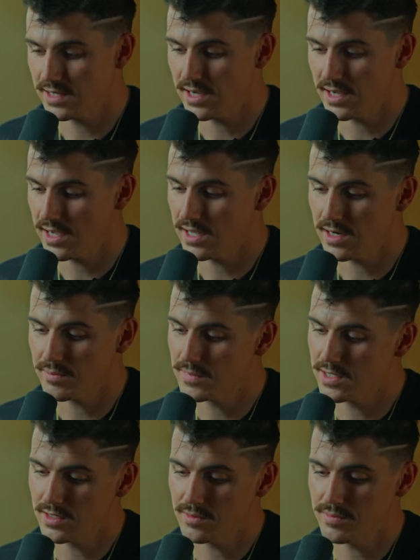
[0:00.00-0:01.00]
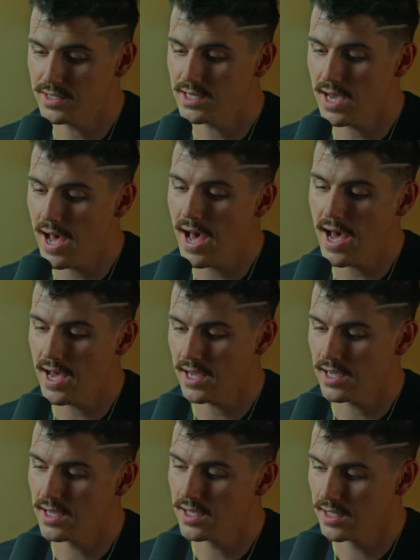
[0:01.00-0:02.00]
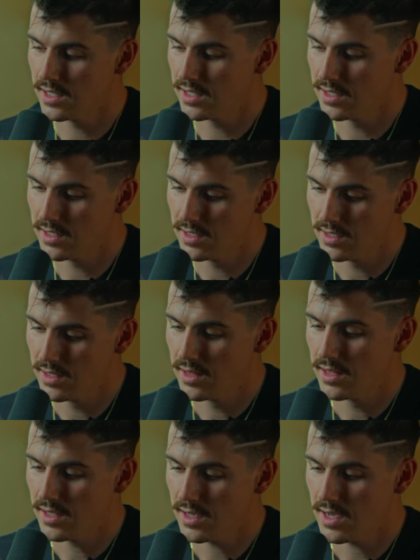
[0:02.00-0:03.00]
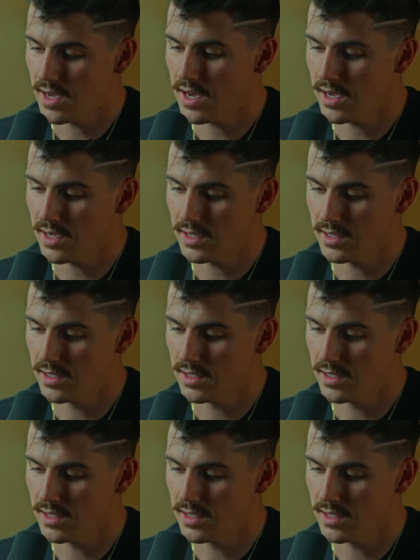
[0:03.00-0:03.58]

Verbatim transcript: like, and I'm gonna be high. high